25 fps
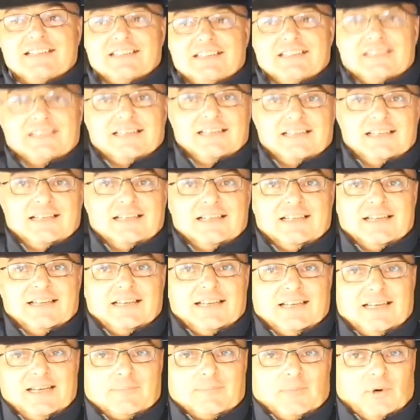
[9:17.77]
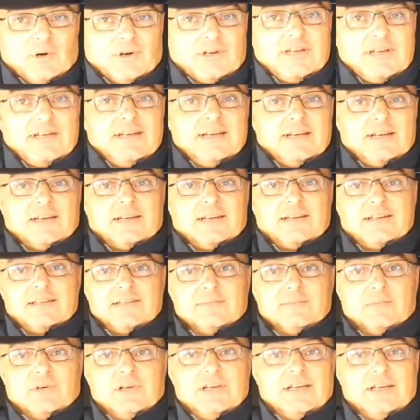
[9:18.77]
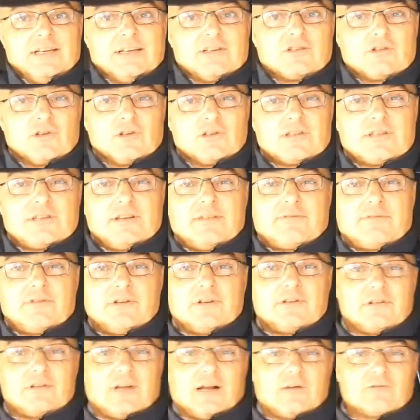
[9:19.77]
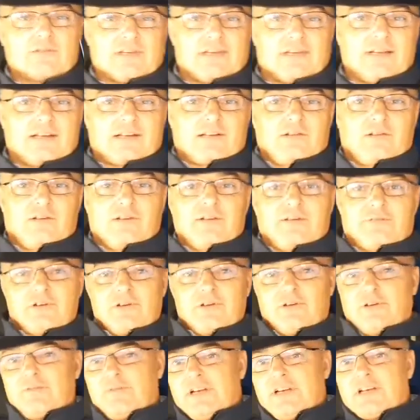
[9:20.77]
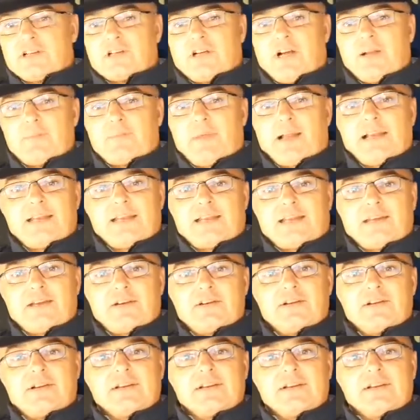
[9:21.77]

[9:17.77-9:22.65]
In Portalina Marina. It's just, if you outside Athlone, if you know a village called Ballykeeran.